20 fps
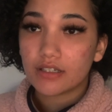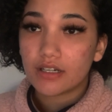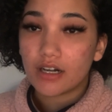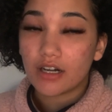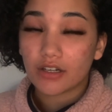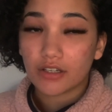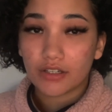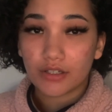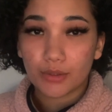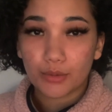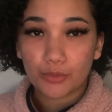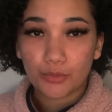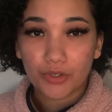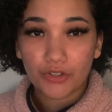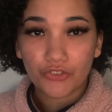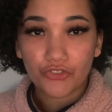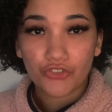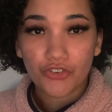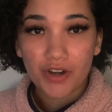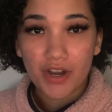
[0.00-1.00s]
a good
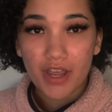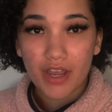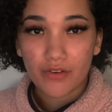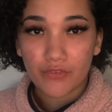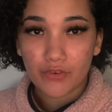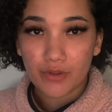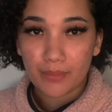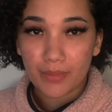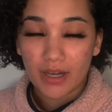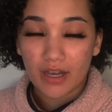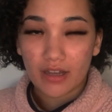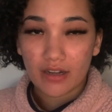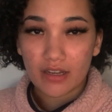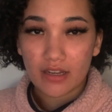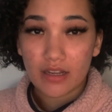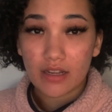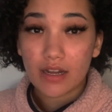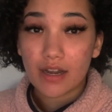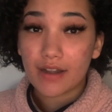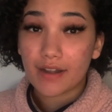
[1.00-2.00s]
one for everybody.
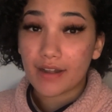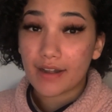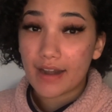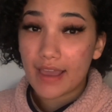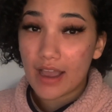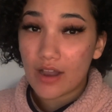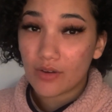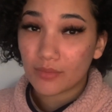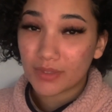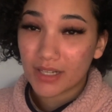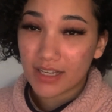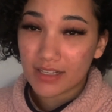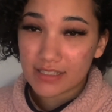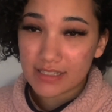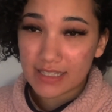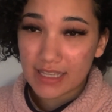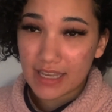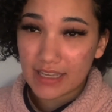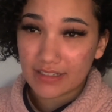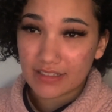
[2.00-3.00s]
Now, I'm not
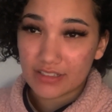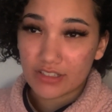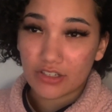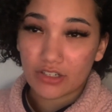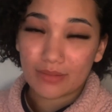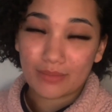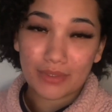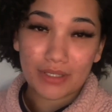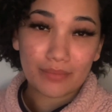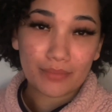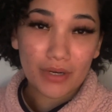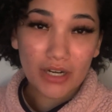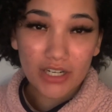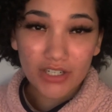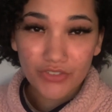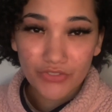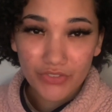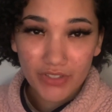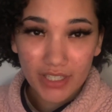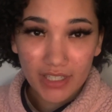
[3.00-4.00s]
saying it's going to be
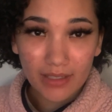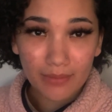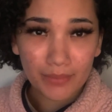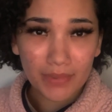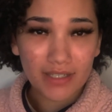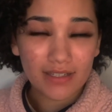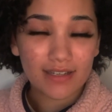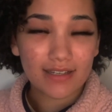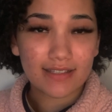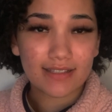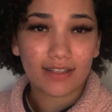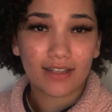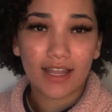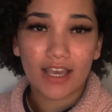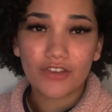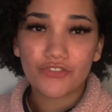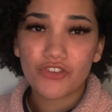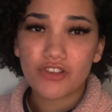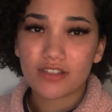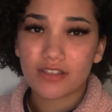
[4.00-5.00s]
perfect, because
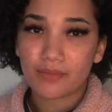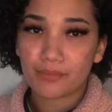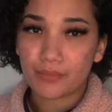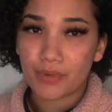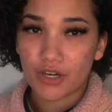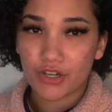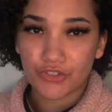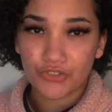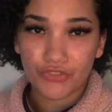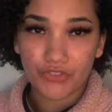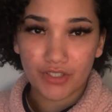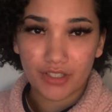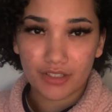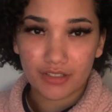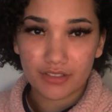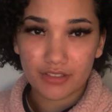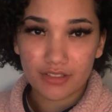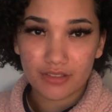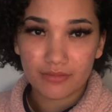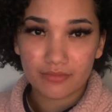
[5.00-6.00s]
life isn't
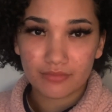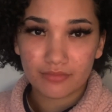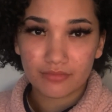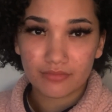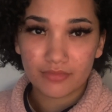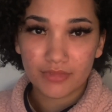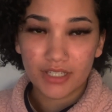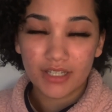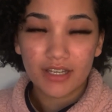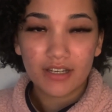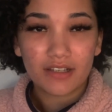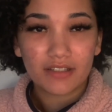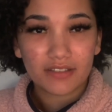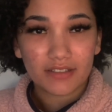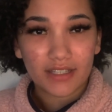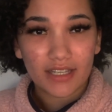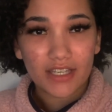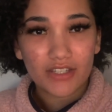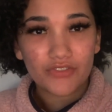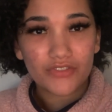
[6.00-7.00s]
perfect.
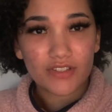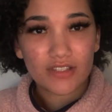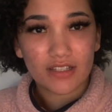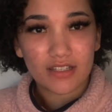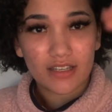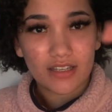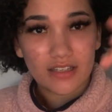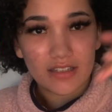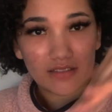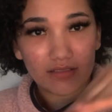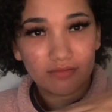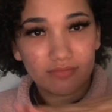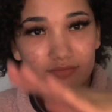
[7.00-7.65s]
Life is like,